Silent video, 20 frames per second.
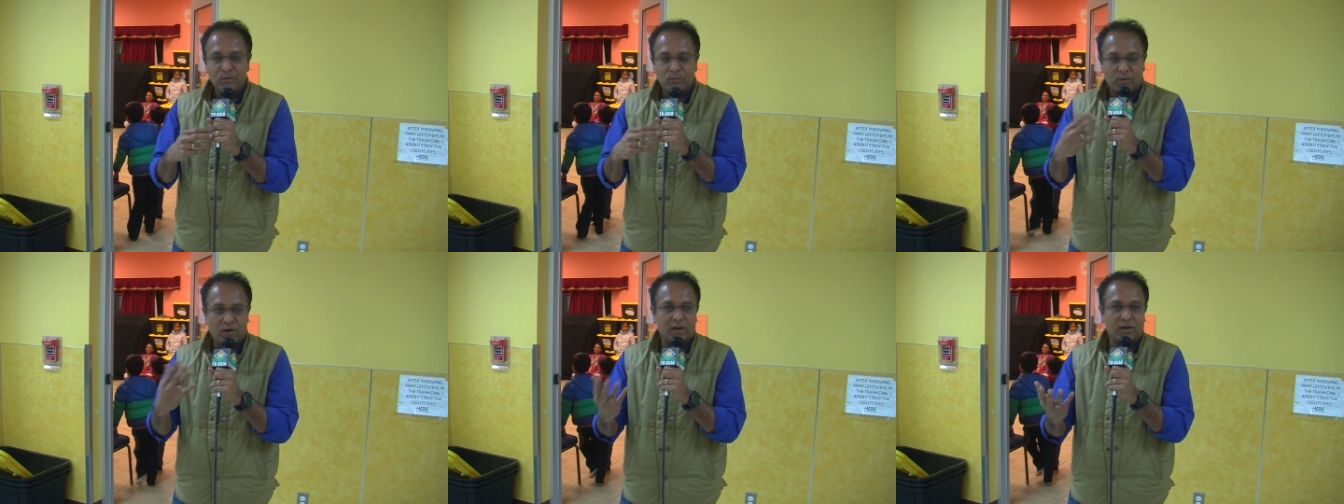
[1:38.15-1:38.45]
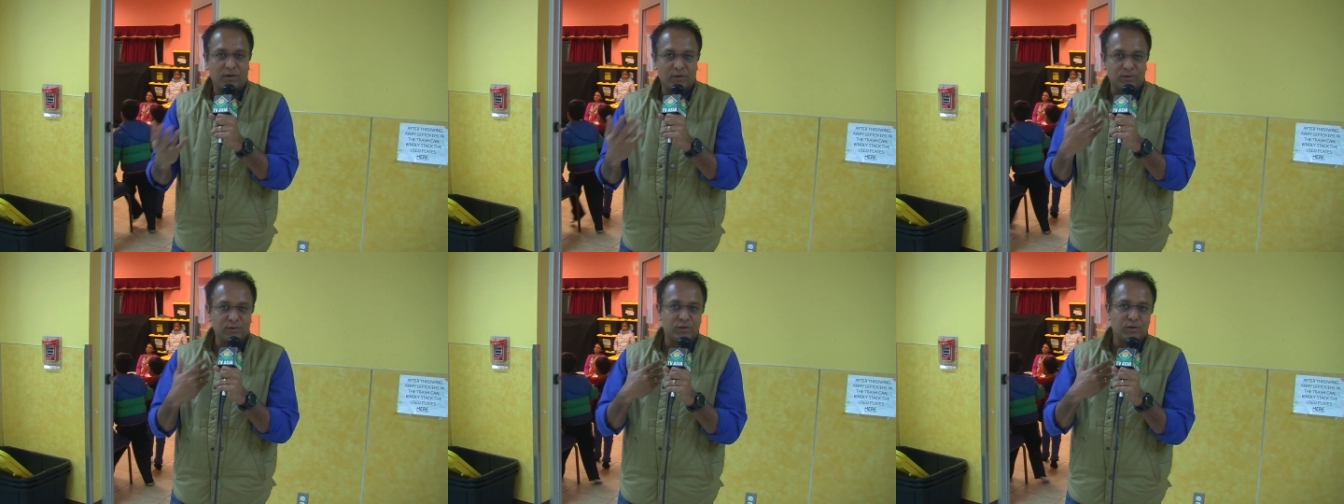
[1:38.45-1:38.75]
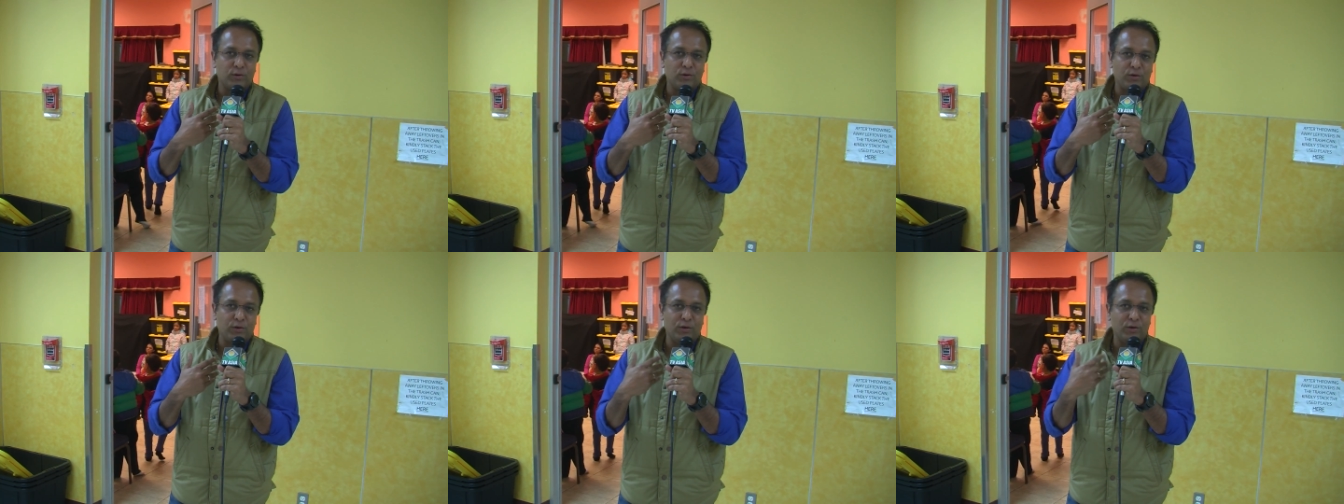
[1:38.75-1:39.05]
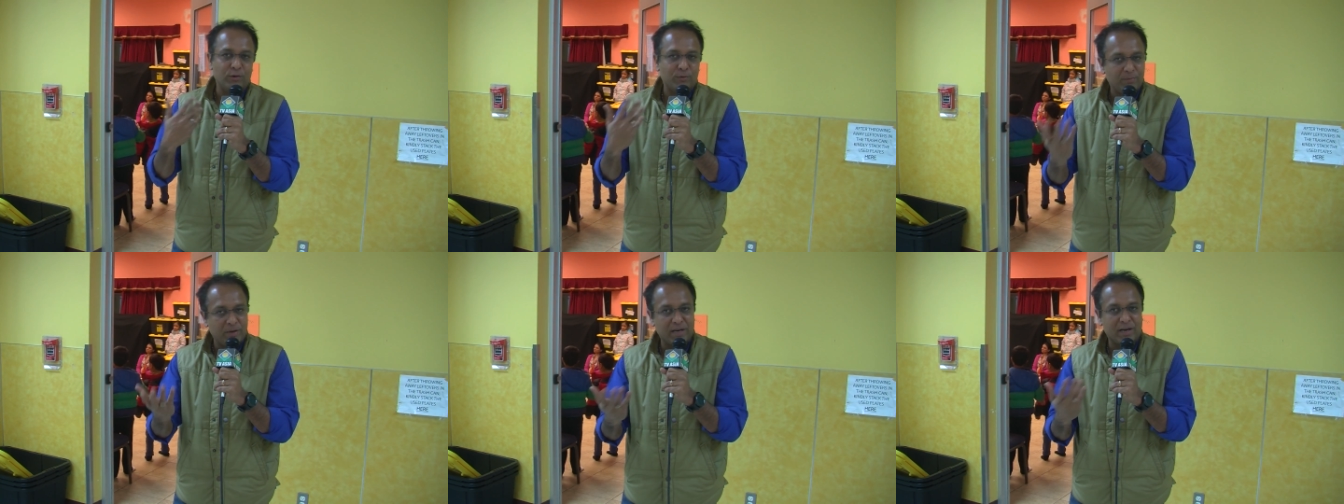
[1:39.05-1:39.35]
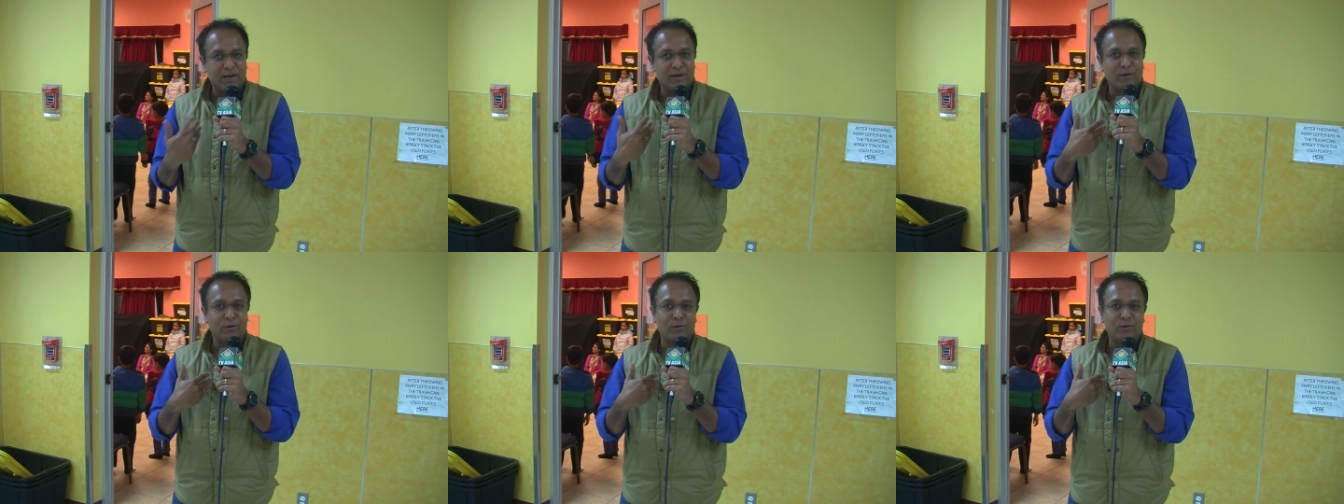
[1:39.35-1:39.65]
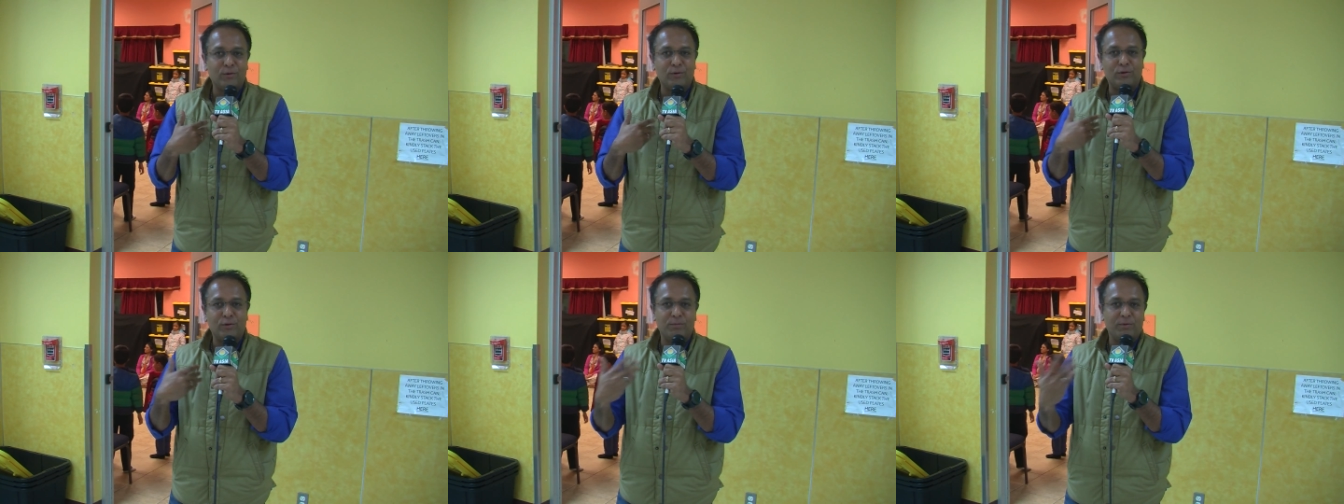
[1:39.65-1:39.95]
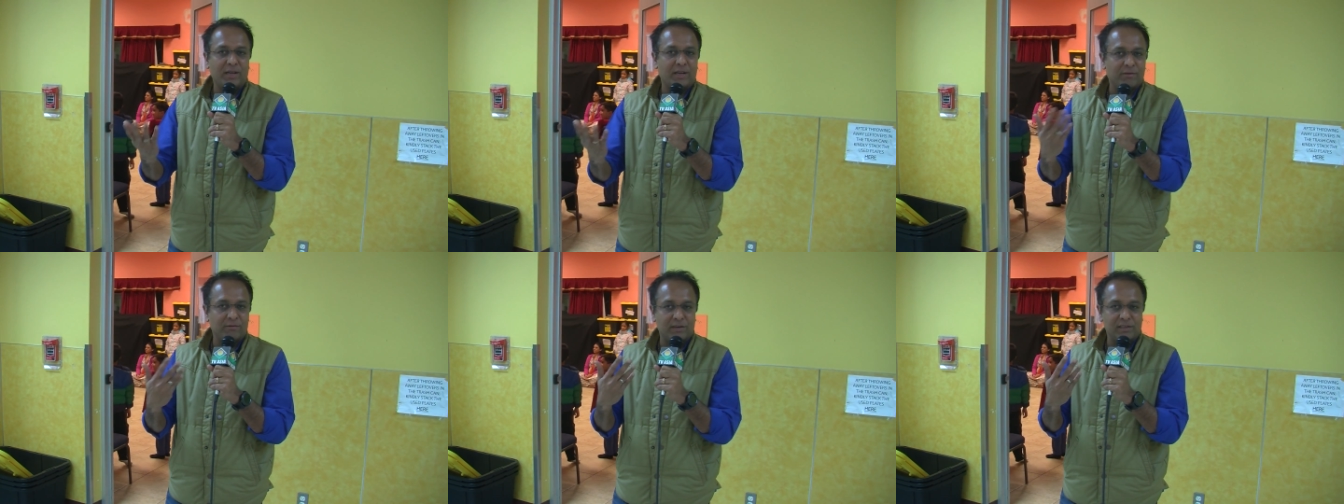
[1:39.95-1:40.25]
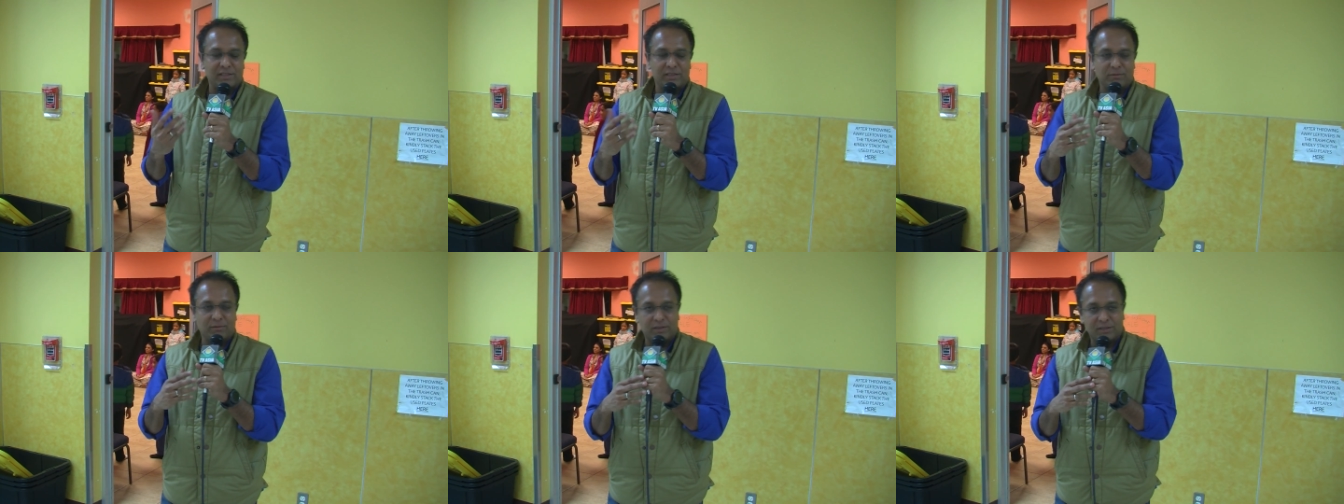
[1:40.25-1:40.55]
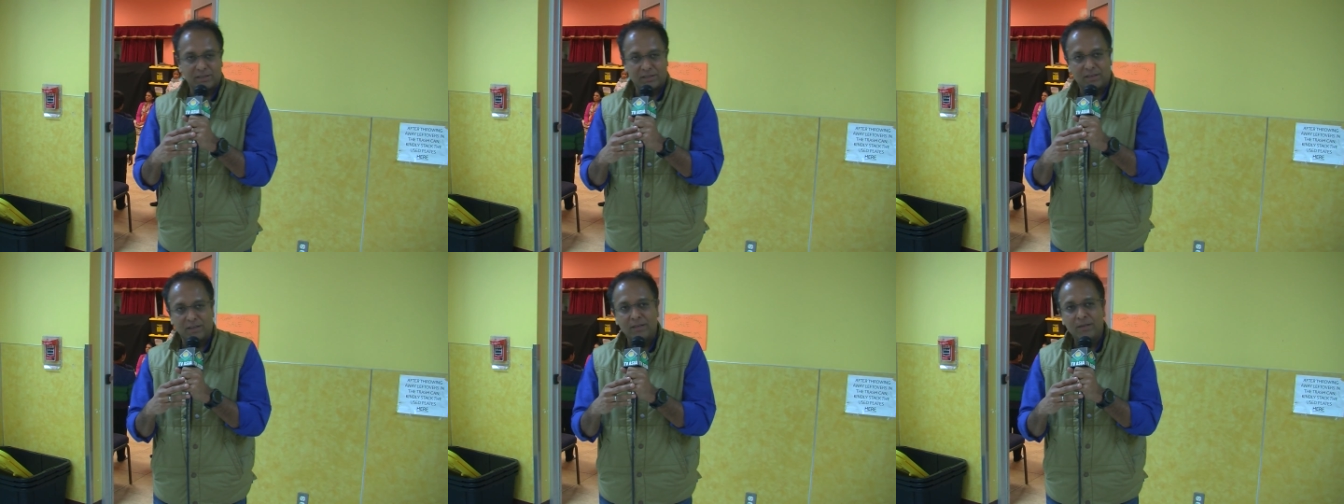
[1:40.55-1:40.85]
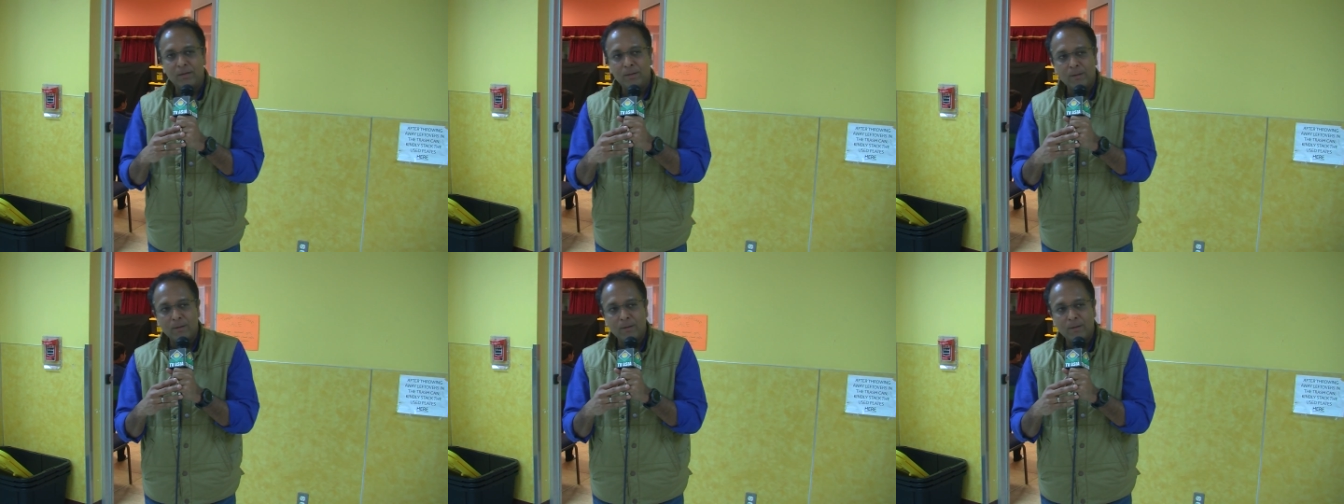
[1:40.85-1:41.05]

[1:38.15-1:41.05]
What looks good to you may not look good to me, and vice versa.